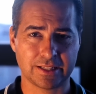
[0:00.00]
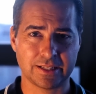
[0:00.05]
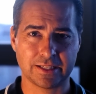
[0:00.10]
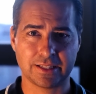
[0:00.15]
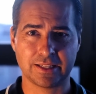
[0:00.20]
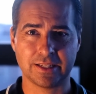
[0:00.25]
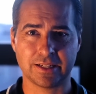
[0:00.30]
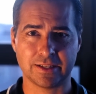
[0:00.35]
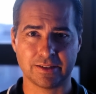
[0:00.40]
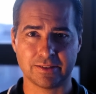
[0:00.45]

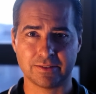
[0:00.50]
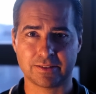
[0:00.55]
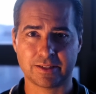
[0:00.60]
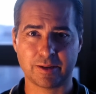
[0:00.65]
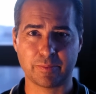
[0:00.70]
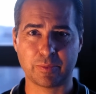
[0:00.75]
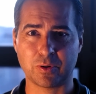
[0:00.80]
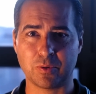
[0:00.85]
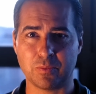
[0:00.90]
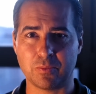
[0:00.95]
like, you know,
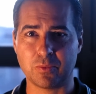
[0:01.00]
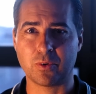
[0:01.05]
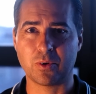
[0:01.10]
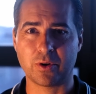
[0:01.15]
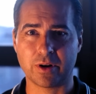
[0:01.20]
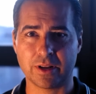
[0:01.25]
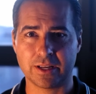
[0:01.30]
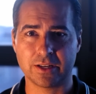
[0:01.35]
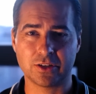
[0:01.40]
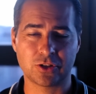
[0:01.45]
typical
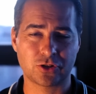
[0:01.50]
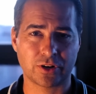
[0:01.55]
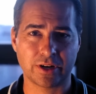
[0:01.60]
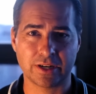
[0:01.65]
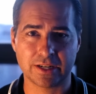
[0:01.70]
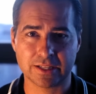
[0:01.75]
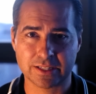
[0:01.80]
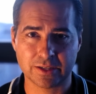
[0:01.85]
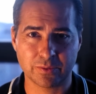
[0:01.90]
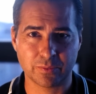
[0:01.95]
morning,
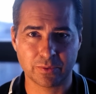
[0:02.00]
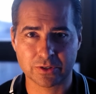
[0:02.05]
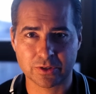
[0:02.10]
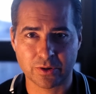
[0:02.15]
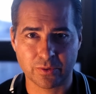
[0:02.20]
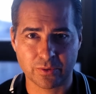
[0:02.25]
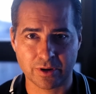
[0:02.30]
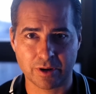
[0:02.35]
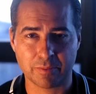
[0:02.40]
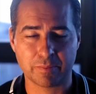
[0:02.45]
trying to see what's
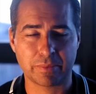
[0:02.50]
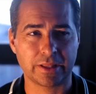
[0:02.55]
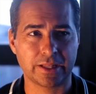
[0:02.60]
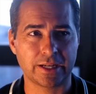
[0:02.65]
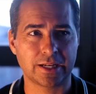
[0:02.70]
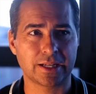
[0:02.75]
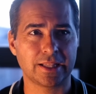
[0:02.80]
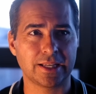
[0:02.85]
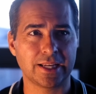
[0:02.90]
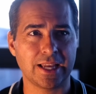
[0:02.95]
going on
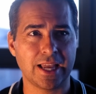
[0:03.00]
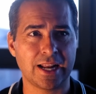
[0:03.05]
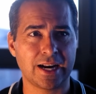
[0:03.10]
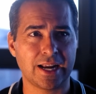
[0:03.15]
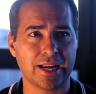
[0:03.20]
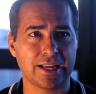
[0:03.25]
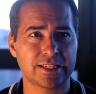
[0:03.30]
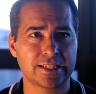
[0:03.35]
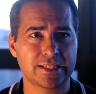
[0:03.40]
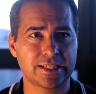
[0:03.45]
politically, and
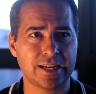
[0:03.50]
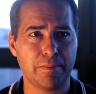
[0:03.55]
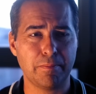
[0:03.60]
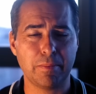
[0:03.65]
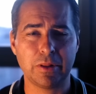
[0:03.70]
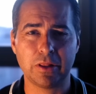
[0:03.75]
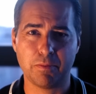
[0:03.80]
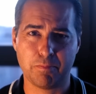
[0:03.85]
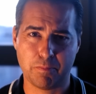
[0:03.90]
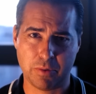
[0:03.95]
I
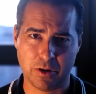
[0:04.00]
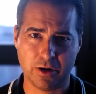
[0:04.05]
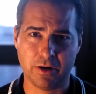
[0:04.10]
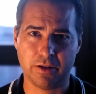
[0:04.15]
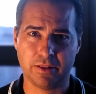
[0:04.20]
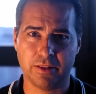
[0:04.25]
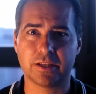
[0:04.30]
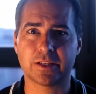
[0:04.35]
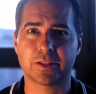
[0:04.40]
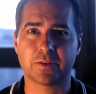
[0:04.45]
stumble
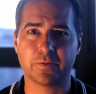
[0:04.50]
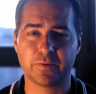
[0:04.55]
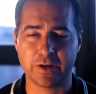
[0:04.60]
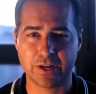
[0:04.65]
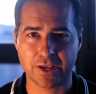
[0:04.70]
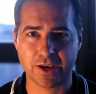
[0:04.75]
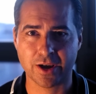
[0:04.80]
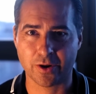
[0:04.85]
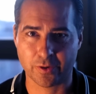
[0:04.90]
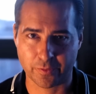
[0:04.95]
upon this
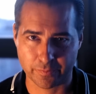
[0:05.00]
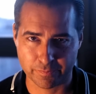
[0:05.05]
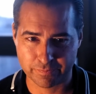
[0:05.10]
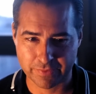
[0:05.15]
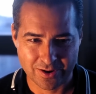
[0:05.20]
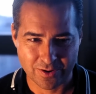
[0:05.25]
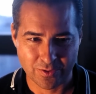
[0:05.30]
video,